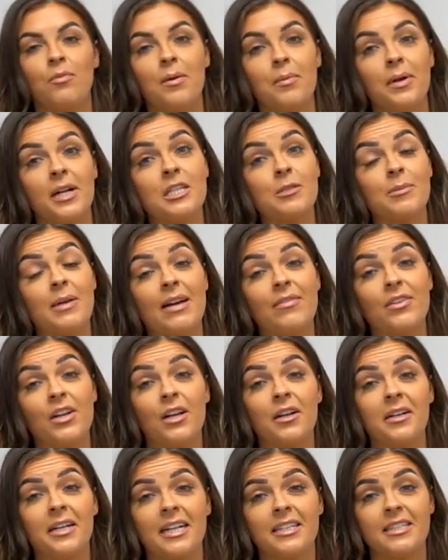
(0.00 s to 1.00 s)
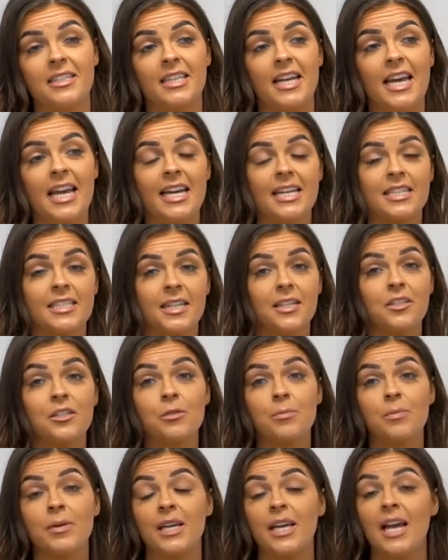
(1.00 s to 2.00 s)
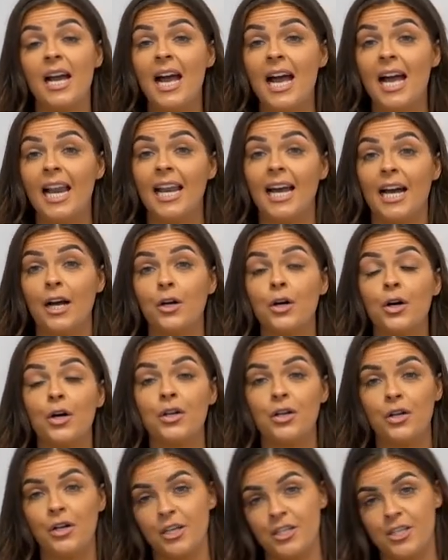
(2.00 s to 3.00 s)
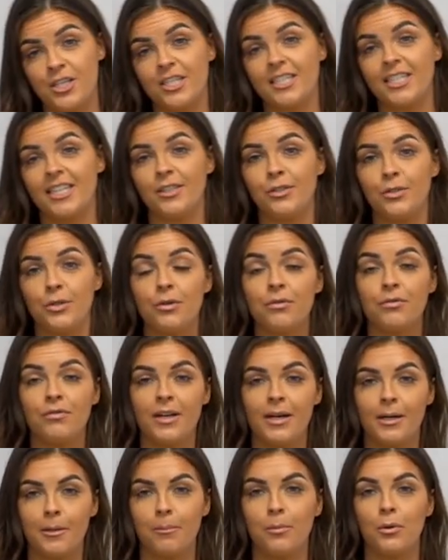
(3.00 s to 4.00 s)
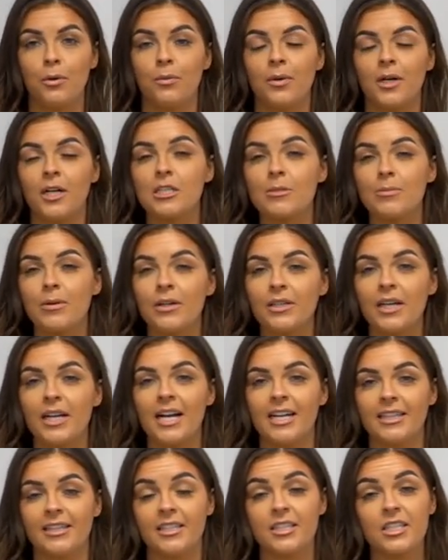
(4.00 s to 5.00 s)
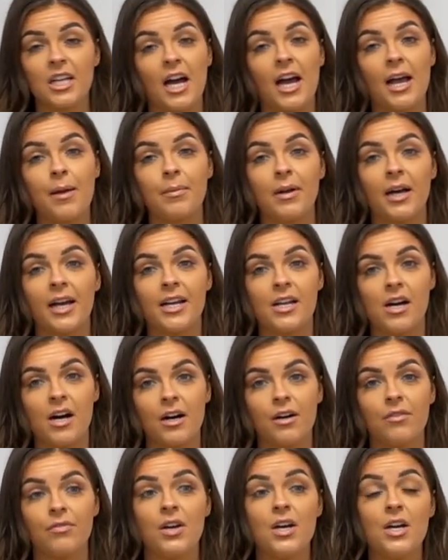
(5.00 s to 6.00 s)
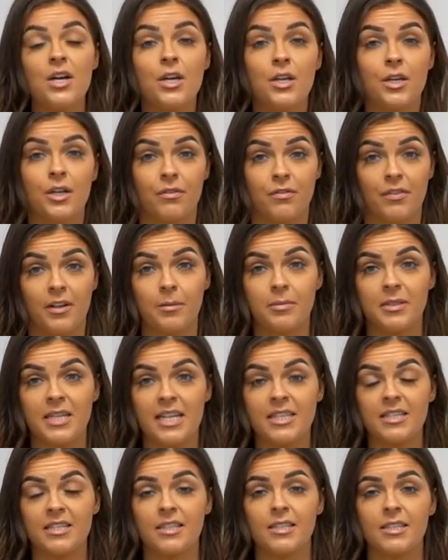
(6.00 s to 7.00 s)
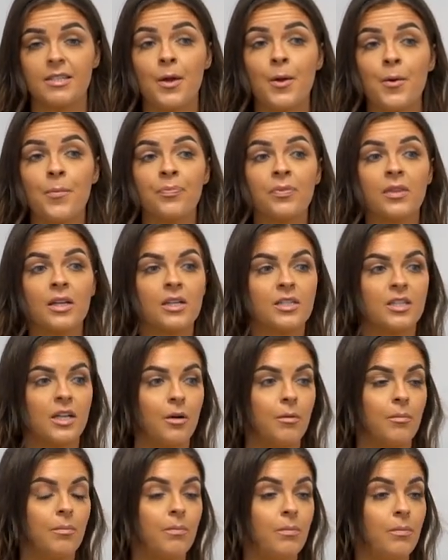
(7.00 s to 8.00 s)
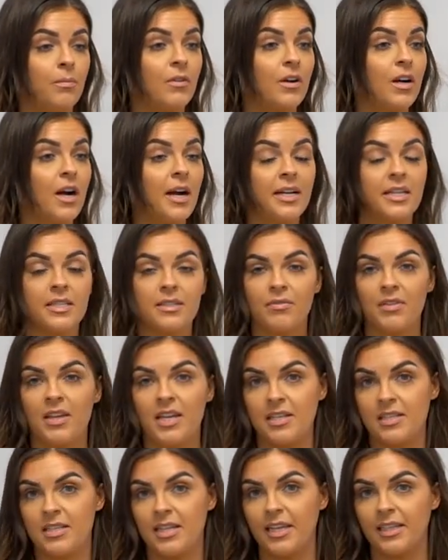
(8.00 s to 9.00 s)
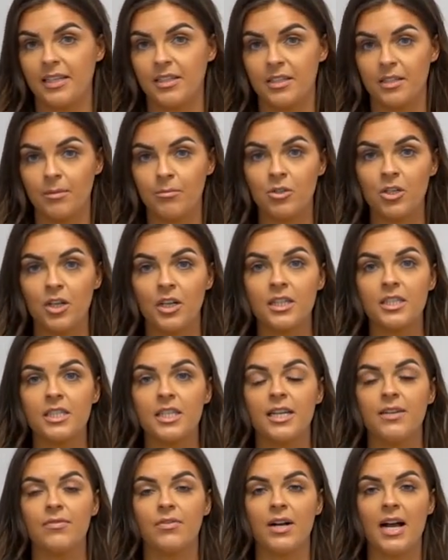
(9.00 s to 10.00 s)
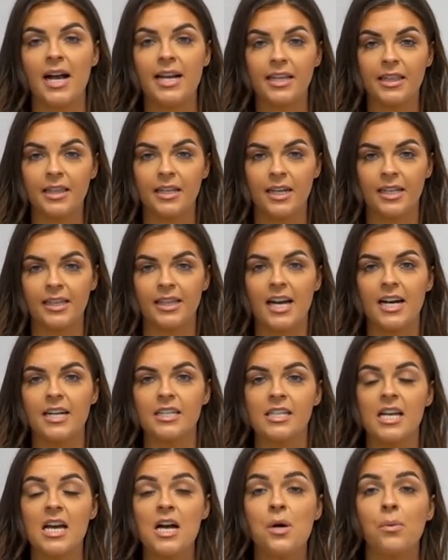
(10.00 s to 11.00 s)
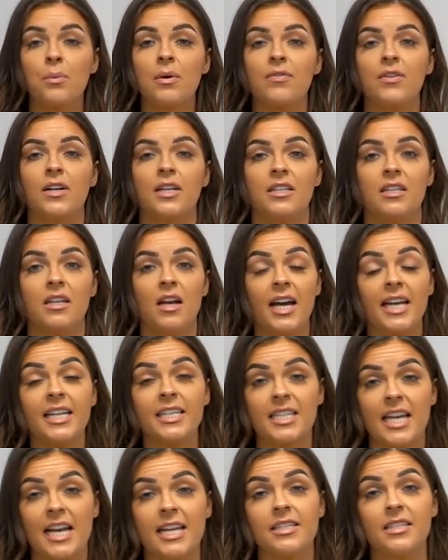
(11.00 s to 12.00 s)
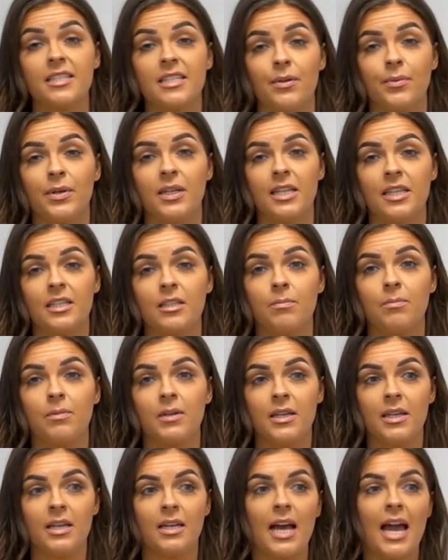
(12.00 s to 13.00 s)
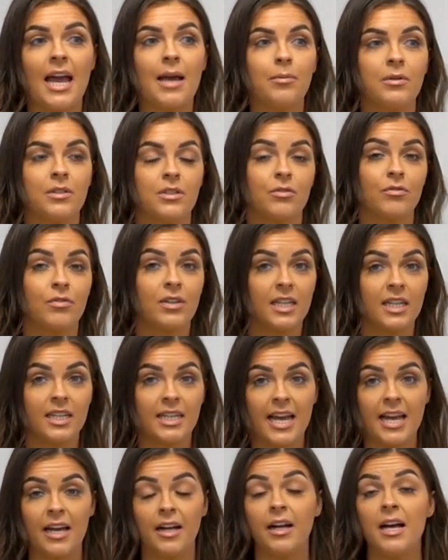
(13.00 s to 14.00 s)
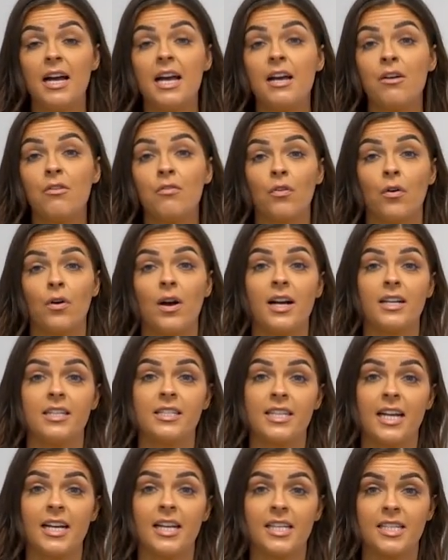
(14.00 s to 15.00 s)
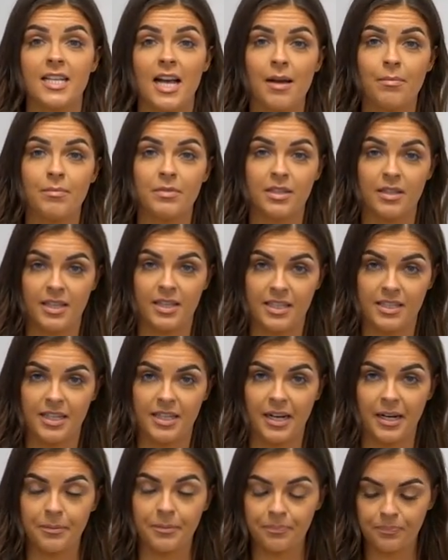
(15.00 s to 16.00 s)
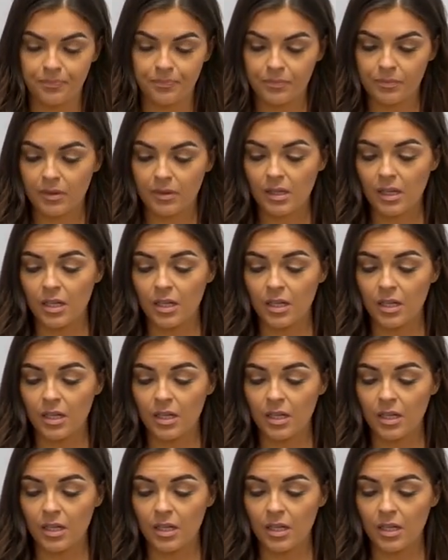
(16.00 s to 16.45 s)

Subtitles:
What we're going to be having a look at today is going to be la chronologie des temps verbaux. We're going to be looking at the timeline of your verb tenses. So regardless of things like the subjunctive or anything like that, we've got nine tenses that we need to be able to really nail for our state exams this year.